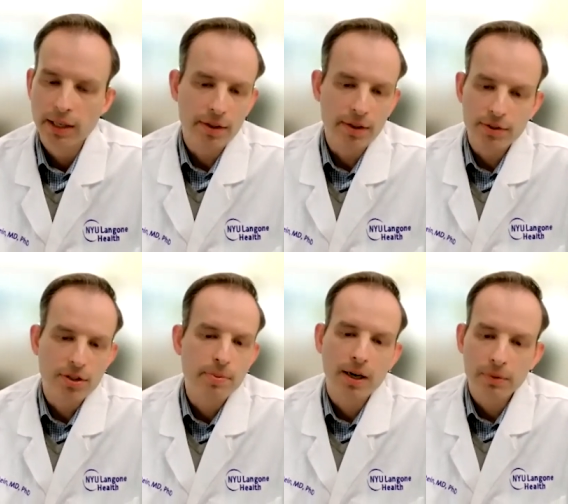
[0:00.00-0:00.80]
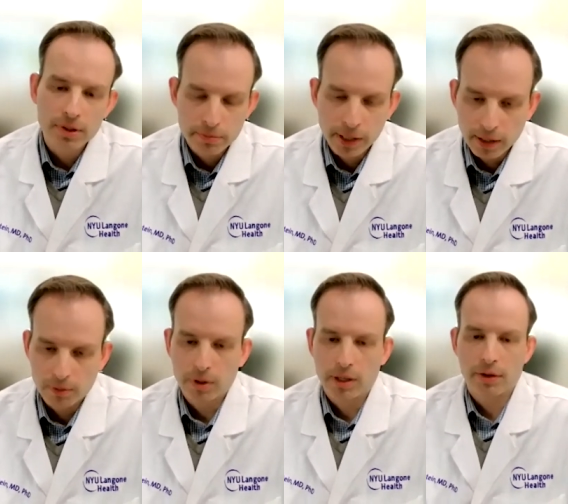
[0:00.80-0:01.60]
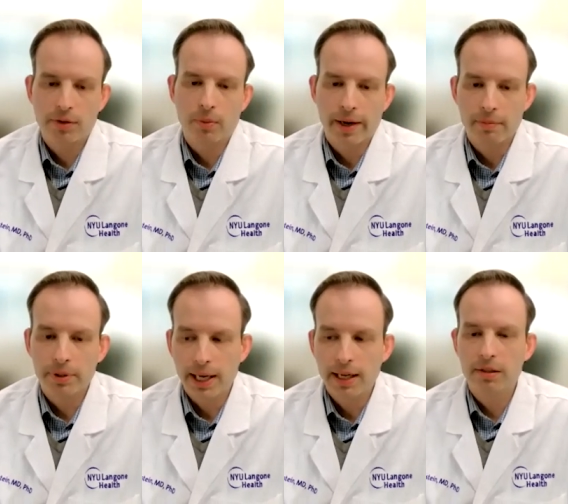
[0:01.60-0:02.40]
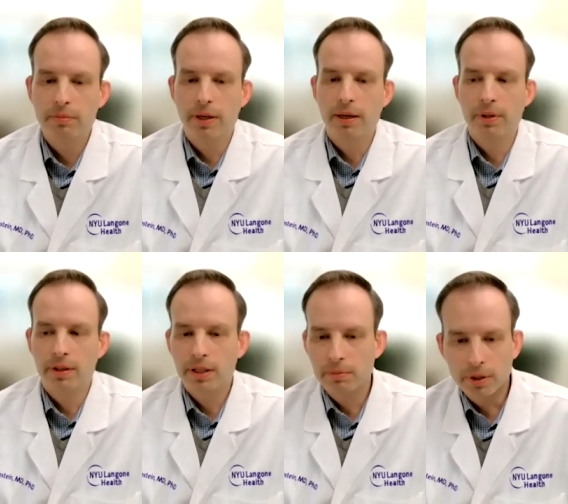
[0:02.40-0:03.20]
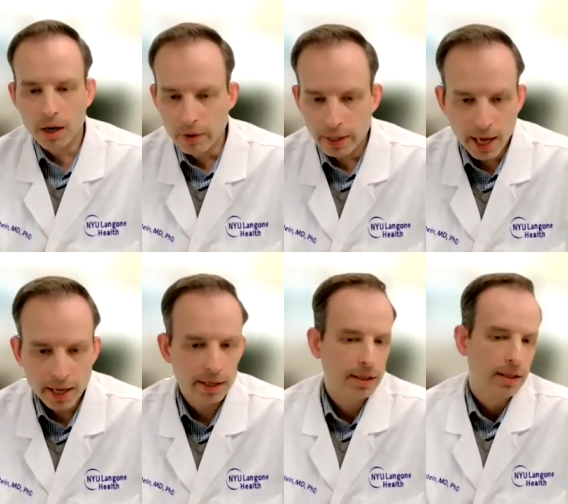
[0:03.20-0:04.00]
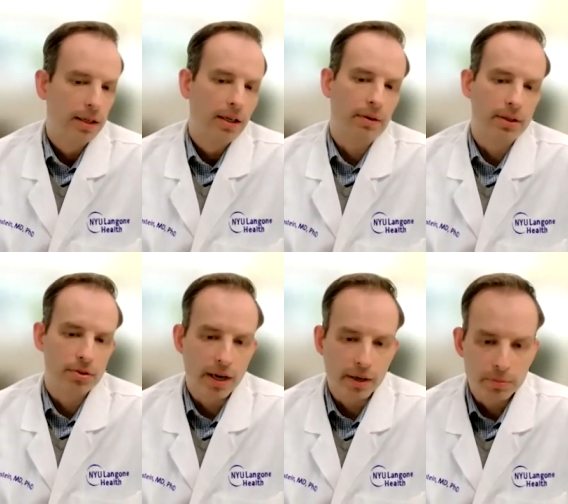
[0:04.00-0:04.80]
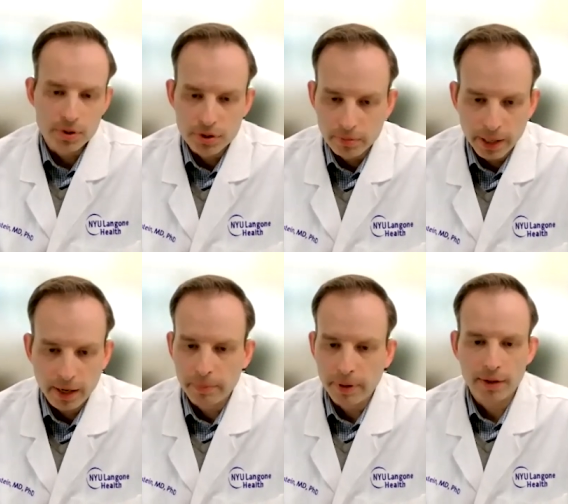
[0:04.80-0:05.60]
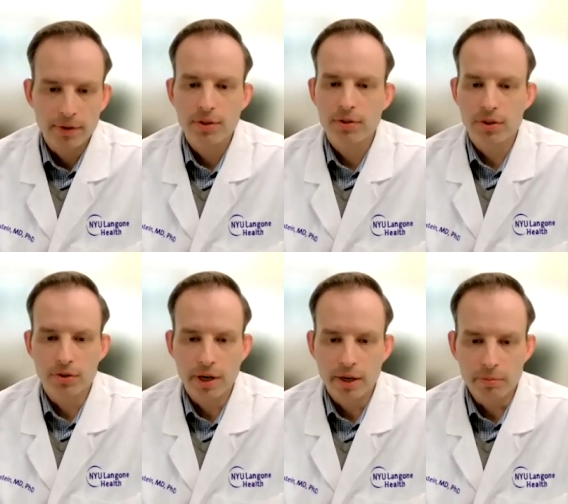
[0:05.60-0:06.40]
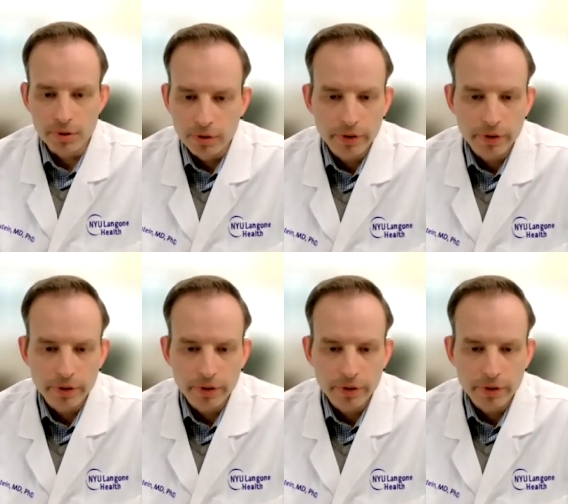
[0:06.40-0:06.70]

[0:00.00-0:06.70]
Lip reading: these experiments might not work out the way I planned, but I'm going to keep going at it. I'm going to try to pursue my hypothesis and try to prove